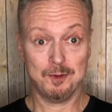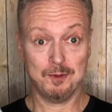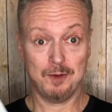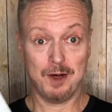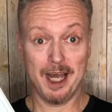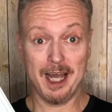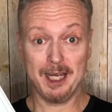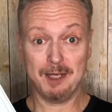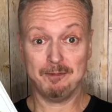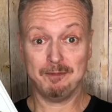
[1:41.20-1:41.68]

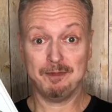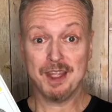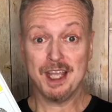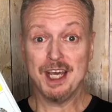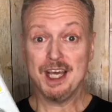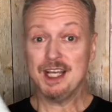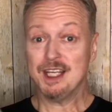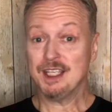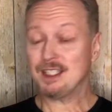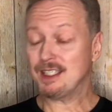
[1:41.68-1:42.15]
Right?
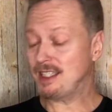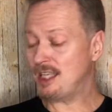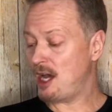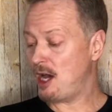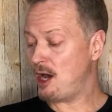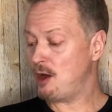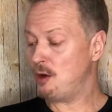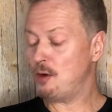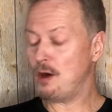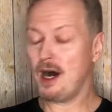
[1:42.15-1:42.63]

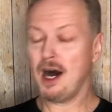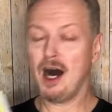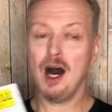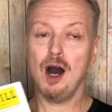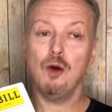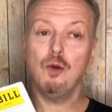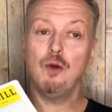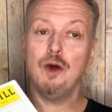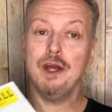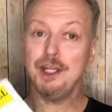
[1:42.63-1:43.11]

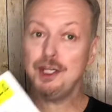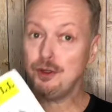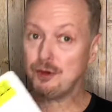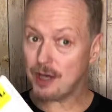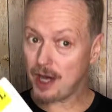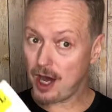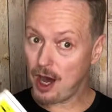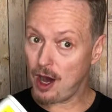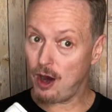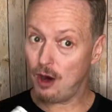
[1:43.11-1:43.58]
So when you
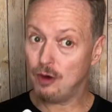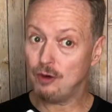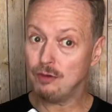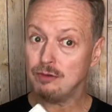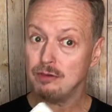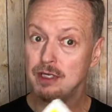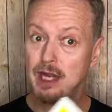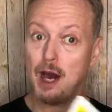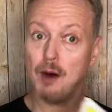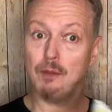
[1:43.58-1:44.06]

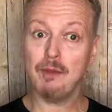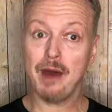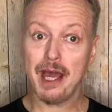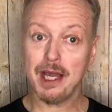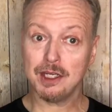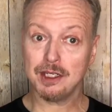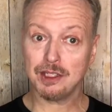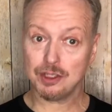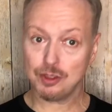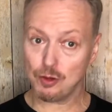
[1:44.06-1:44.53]
go, now
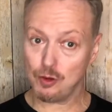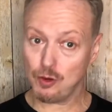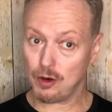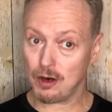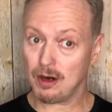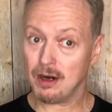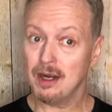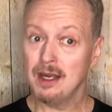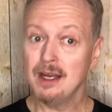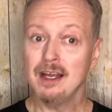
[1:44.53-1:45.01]
make
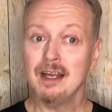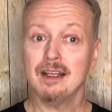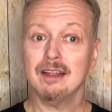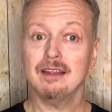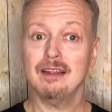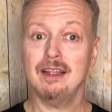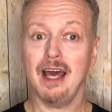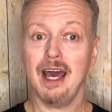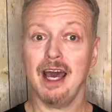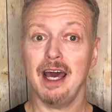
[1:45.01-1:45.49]
sure
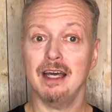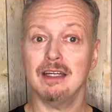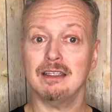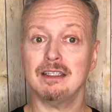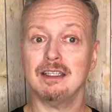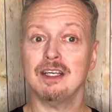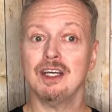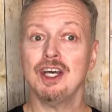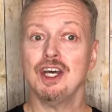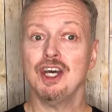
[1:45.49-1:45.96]

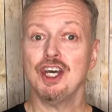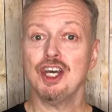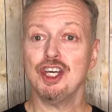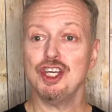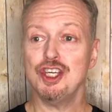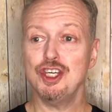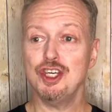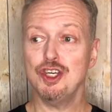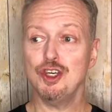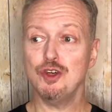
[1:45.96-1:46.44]
that
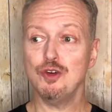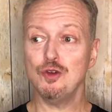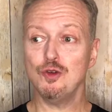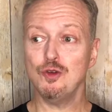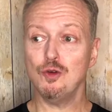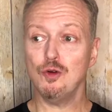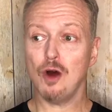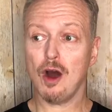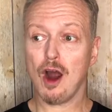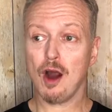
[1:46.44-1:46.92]

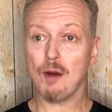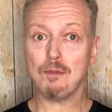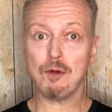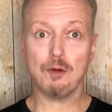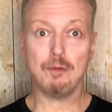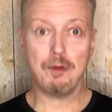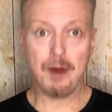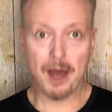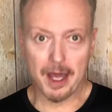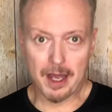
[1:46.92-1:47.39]
you are
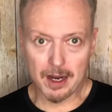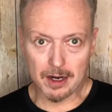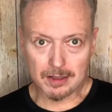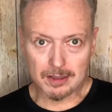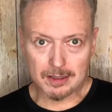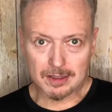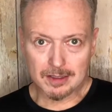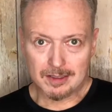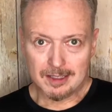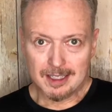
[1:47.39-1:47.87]

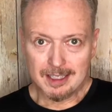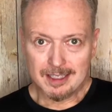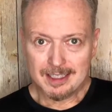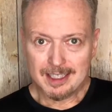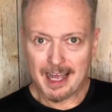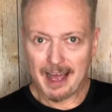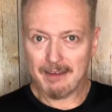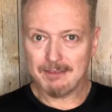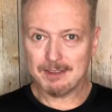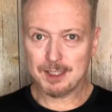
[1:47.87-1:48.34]
prepared
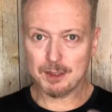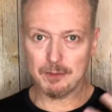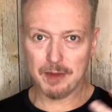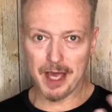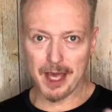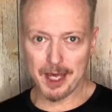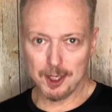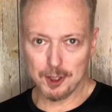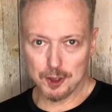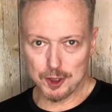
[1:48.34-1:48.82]
to have some
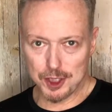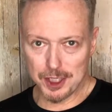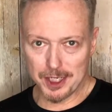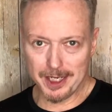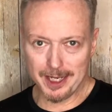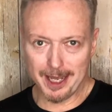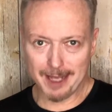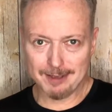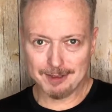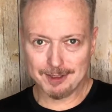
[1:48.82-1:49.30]

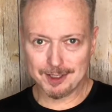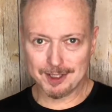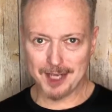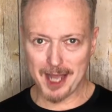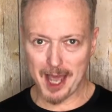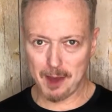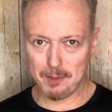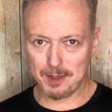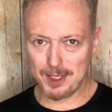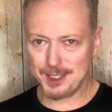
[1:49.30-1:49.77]
energy and
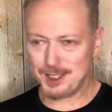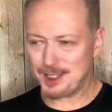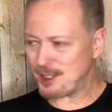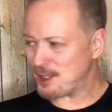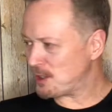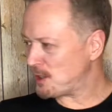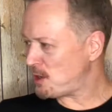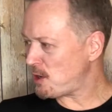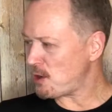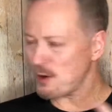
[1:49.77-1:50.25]
stamina
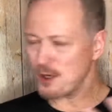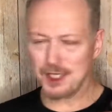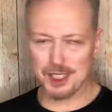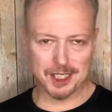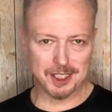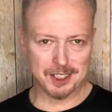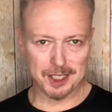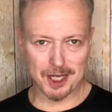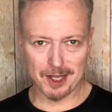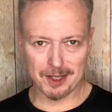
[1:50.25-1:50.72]
to encourage
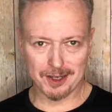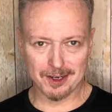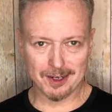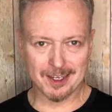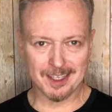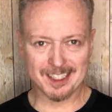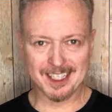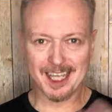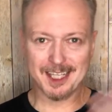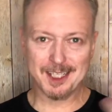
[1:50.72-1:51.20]
each other,
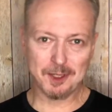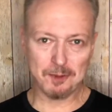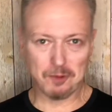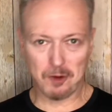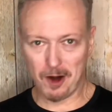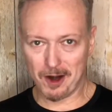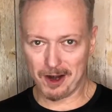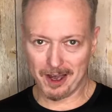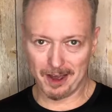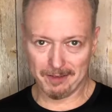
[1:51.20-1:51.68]
because that's a
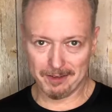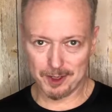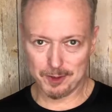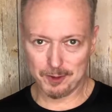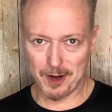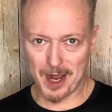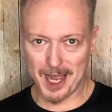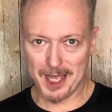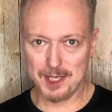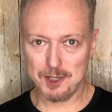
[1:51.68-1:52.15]
part of it,
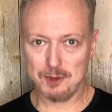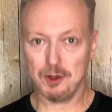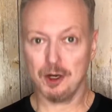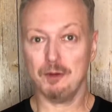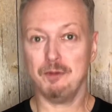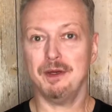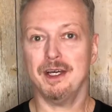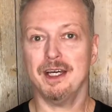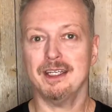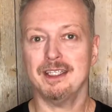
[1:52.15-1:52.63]
right? You want
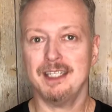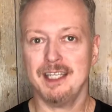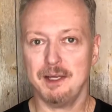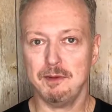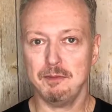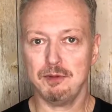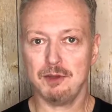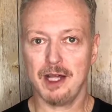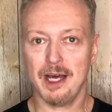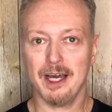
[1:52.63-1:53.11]
to be a
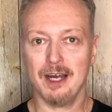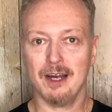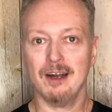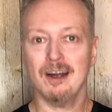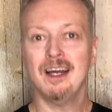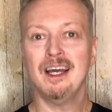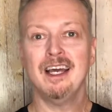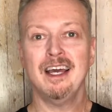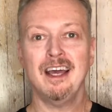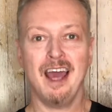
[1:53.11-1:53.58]
team
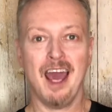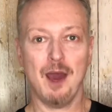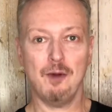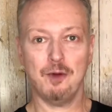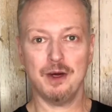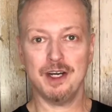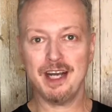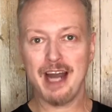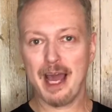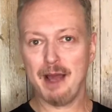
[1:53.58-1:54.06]
player,
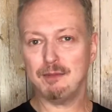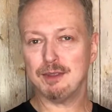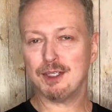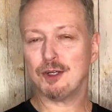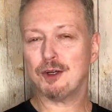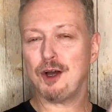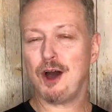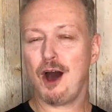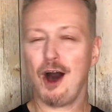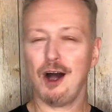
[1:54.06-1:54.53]
and when names
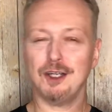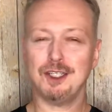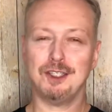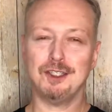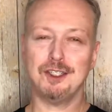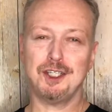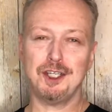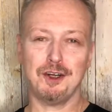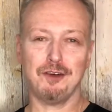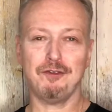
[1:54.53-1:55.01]
are called, you
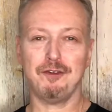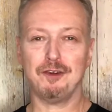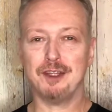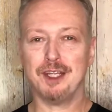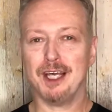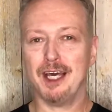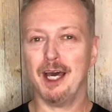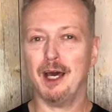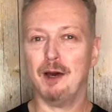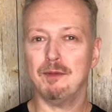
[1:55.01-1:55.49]
cheer for
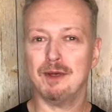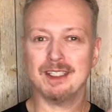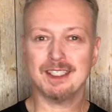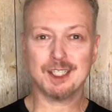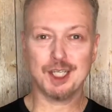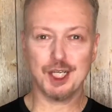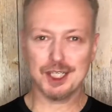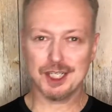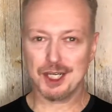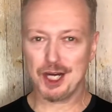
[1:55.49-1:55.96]
them. It's
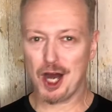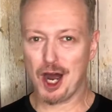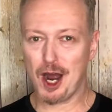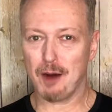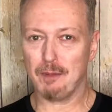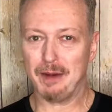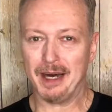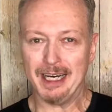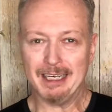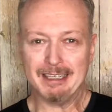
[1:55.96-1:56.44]
good
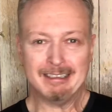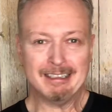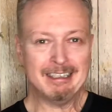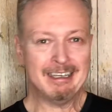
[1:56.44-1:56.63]
karma.